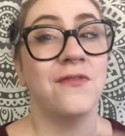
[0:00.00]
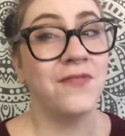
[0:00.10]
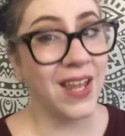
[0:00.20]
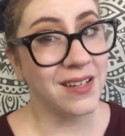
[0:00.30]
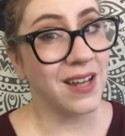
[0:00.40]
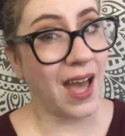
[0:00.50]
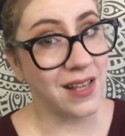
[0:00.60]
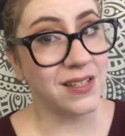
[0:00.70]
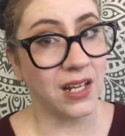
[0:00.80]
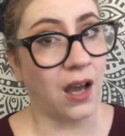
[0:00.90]

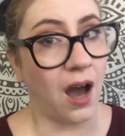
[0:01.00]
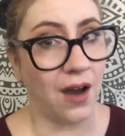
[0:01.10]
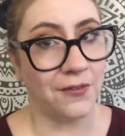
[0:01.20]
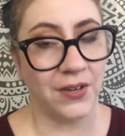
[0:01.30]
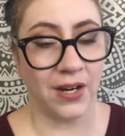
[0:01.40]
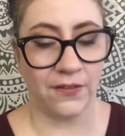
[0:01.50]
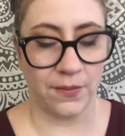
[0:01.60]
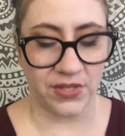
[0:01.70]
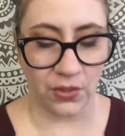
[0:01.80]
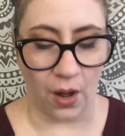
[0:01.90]
fantastic offering
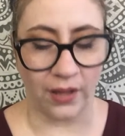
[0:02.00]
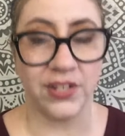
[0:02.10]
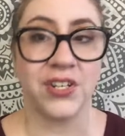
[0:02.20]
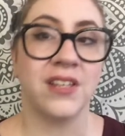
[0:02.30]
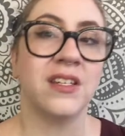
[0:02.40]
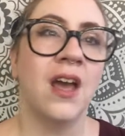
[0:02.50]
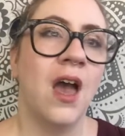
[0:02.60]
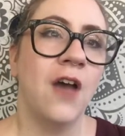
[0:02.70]
from Zoologist.